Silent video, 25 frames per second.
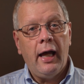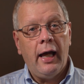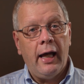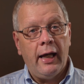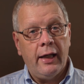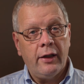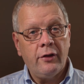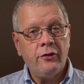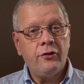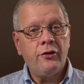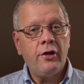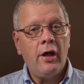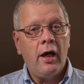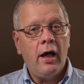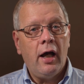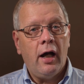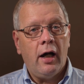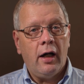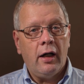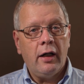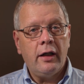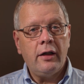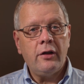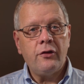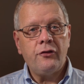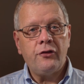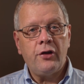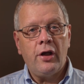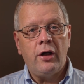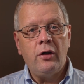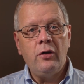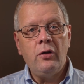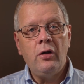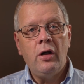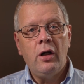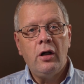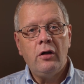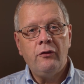as
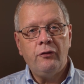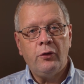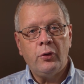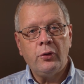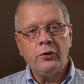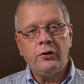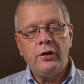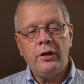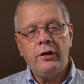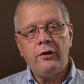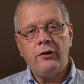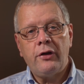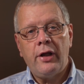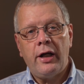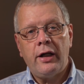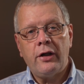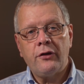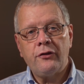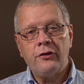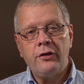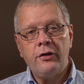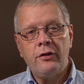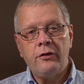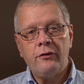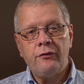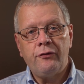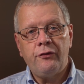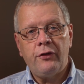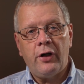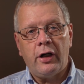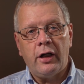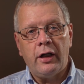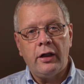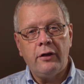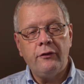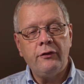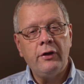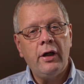ISO
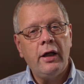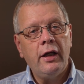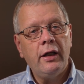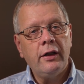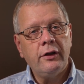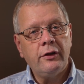14005